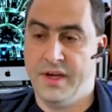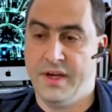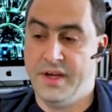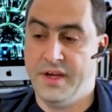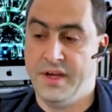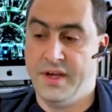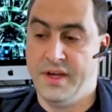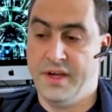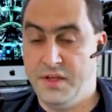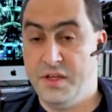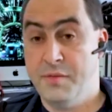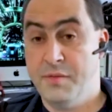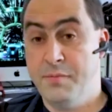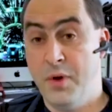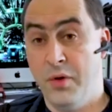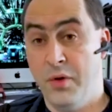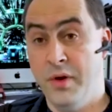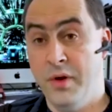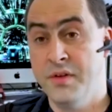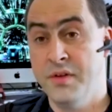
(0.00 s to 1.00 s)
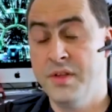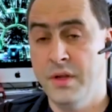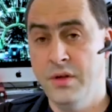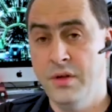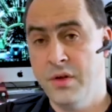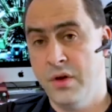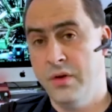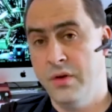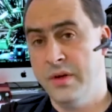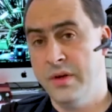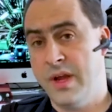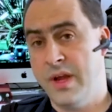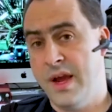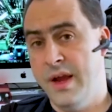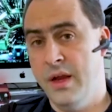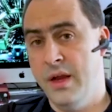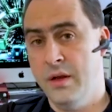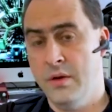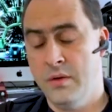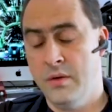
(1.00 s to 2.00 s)
guess, is experience that you don't
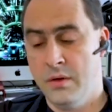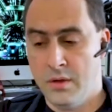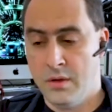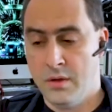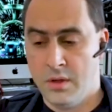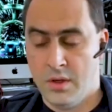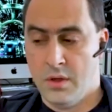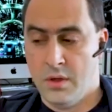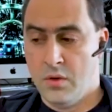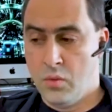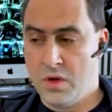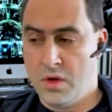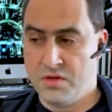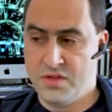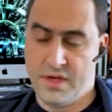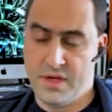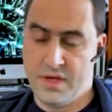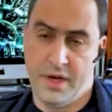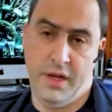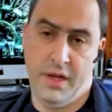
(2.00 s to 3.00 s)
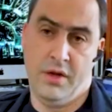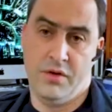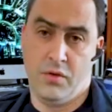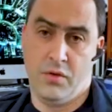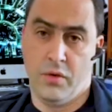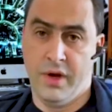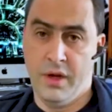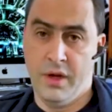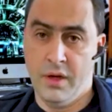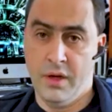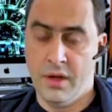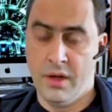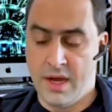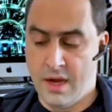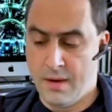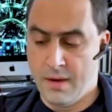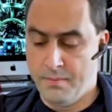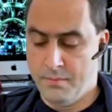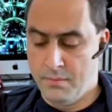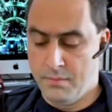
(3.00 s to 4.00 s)
gain while studying a degree.
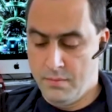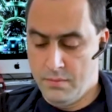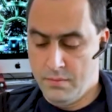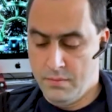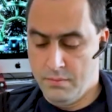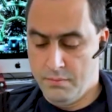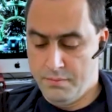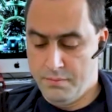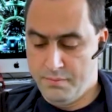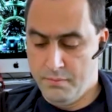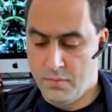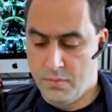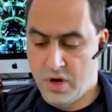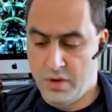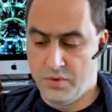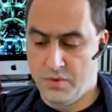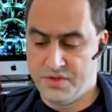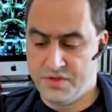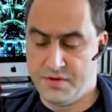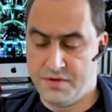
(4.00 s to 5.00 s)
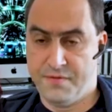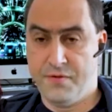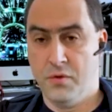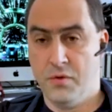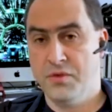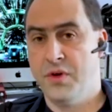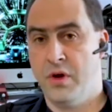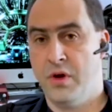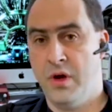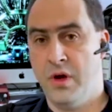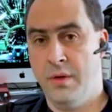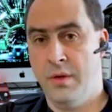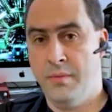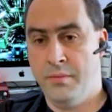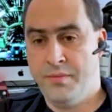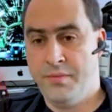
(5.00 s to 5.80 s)
Mine was a full-time